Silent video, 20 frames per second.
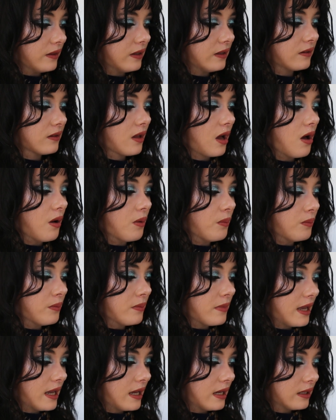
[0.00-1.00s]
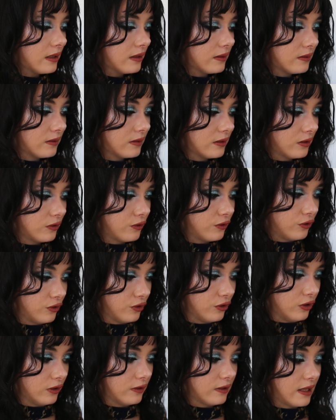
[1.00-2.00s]
these amazing
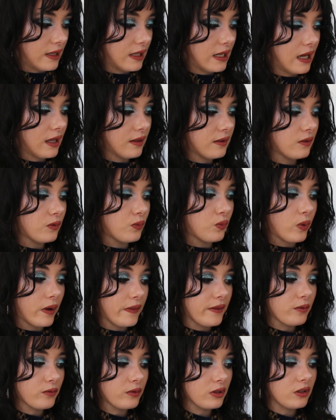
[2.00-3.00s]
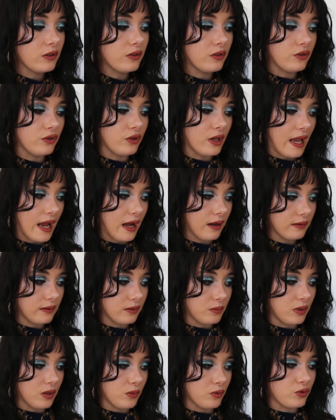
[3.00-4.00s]
suits, and they had this one that really stood out
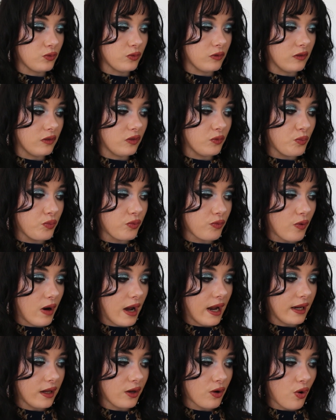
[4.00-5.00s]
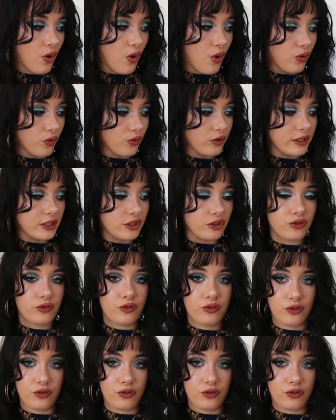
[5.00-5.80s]
to me, which was this bright orange